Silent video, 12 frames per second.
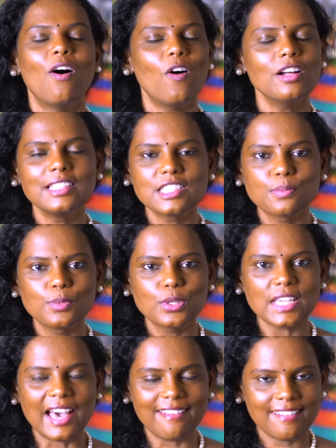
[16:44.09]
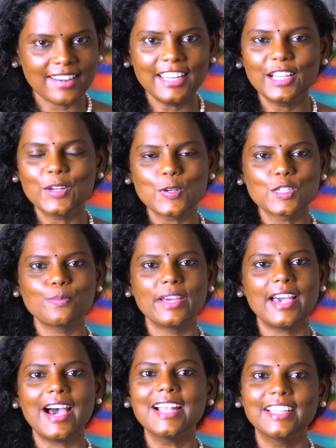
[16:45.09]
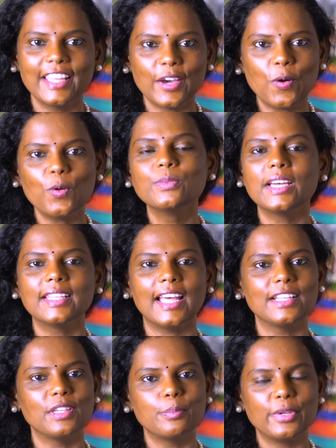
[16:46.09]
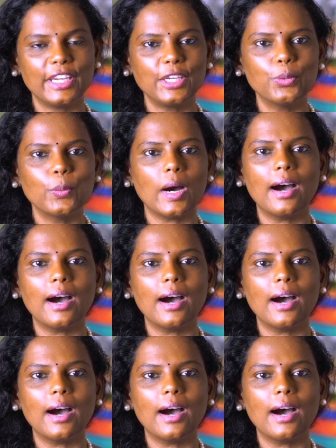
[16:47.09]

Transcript: All these books are really close to my heart and I hope that that will bring you